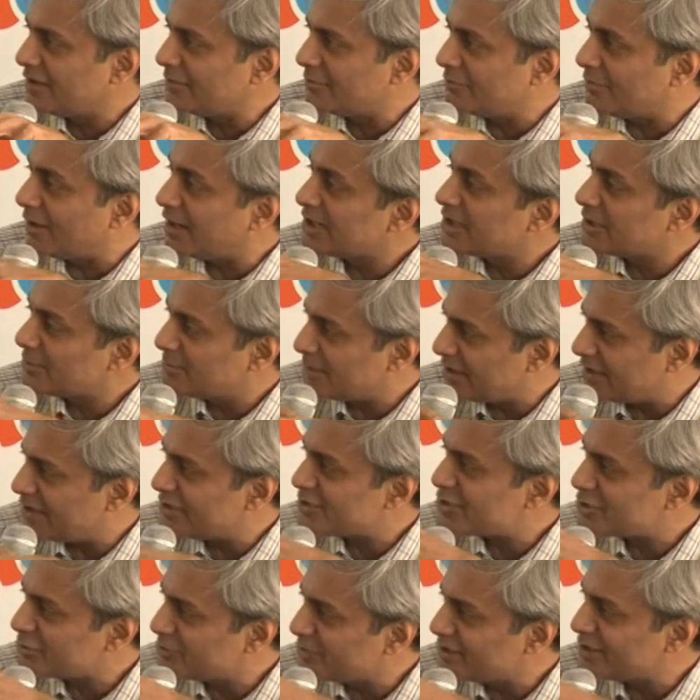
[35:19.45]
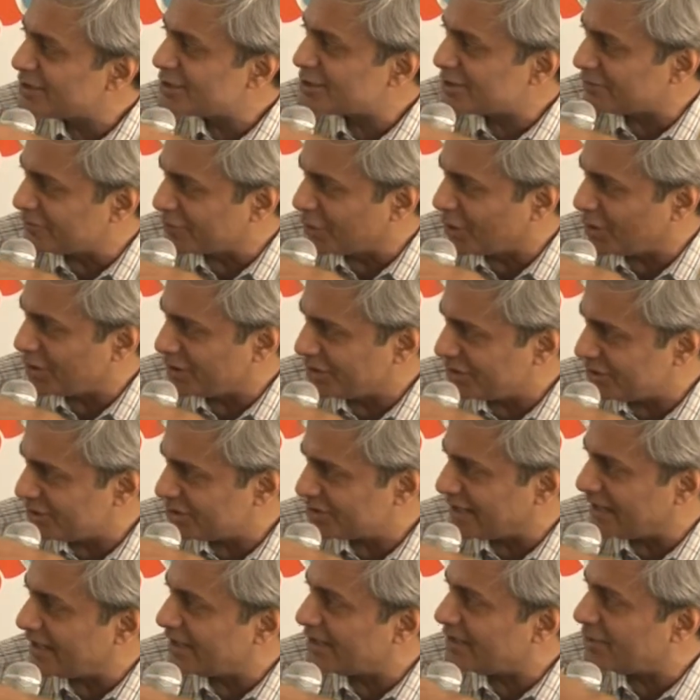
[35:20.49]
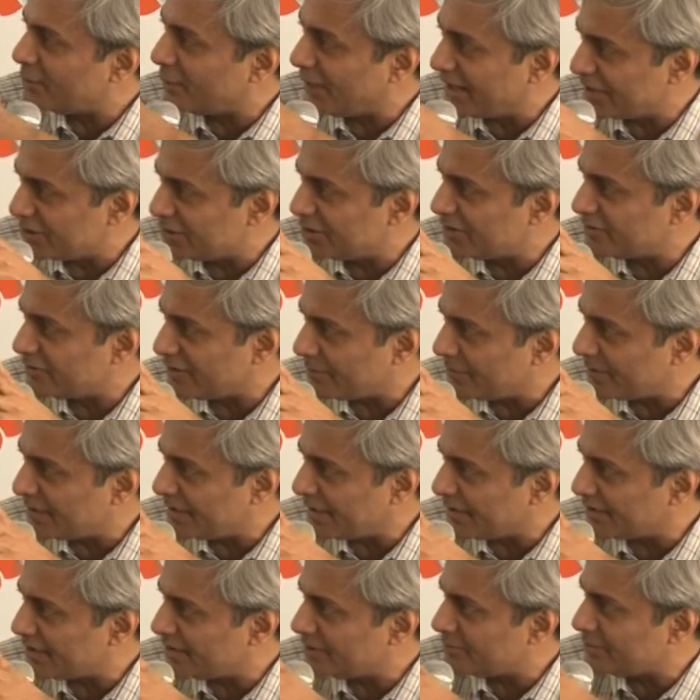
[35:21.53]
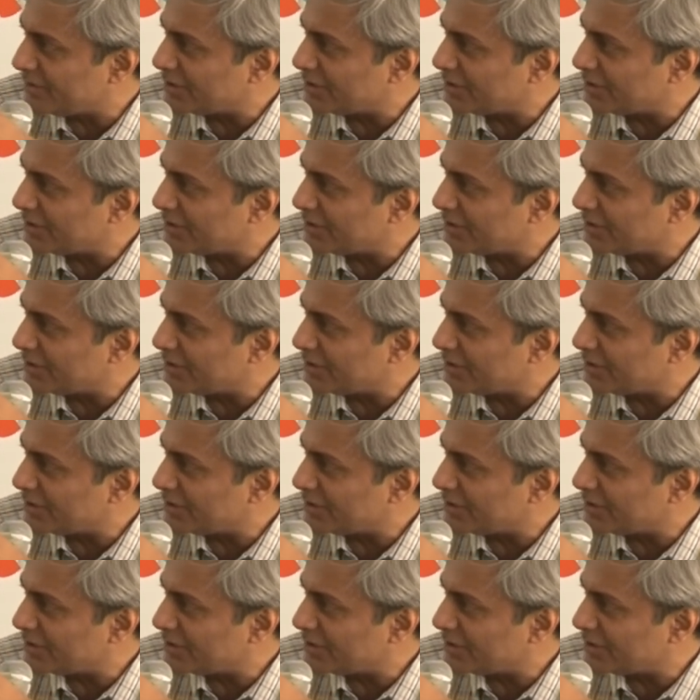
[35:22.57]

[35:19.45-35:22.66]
multiple instruments of knowledge and the way to disseminate it,